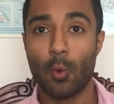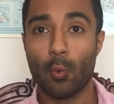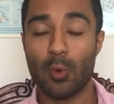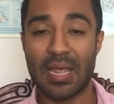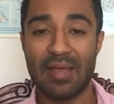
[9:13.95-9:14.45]

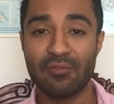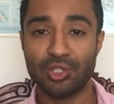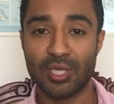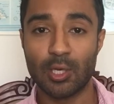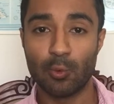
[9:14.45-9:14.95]
We have a
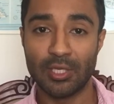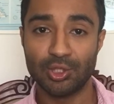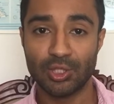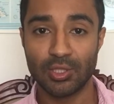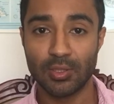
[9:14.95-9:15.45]

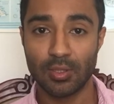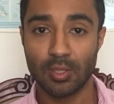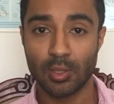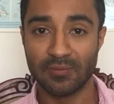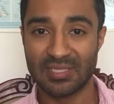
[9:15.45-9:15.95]
generation
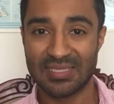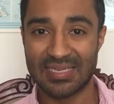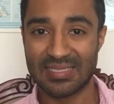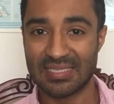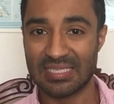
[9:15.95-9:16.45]
of
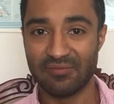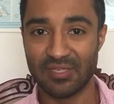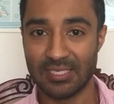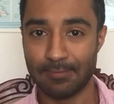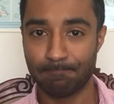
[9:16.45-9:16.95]

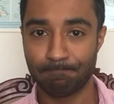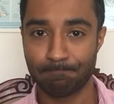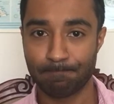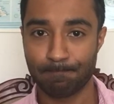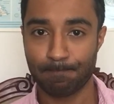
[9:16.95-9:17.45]
sensitivity,
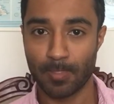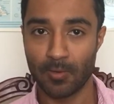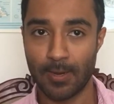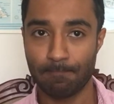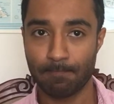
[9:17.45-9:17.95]
okay?